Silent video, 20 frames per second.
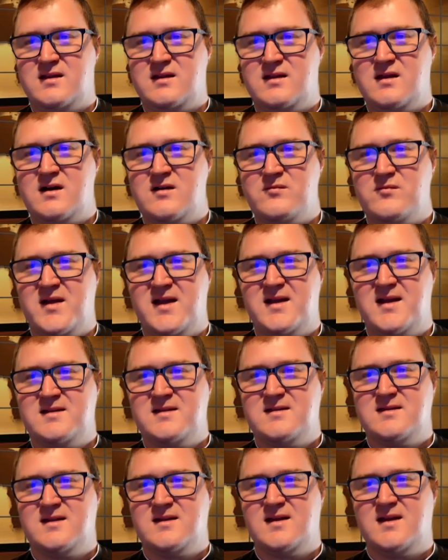Young
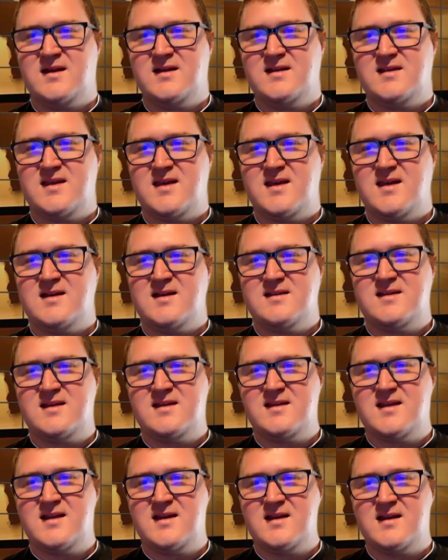man, I say
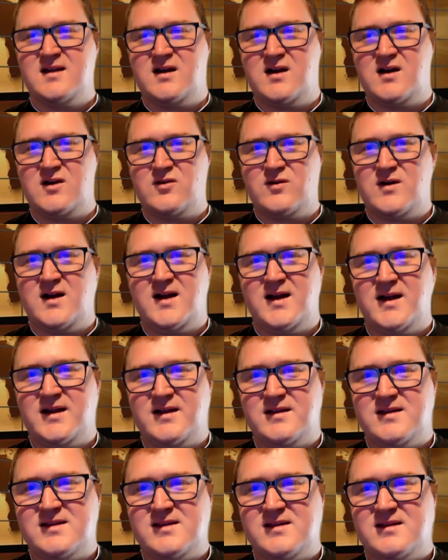unto thee,
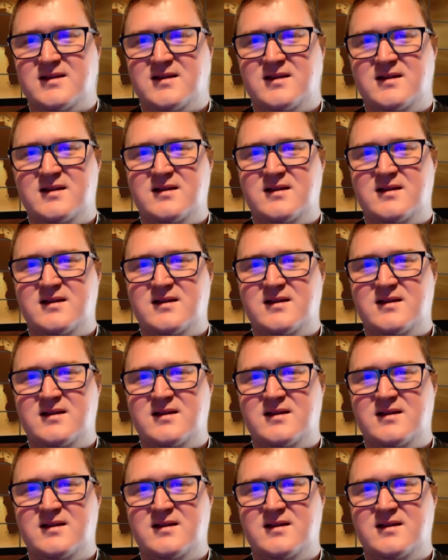arise.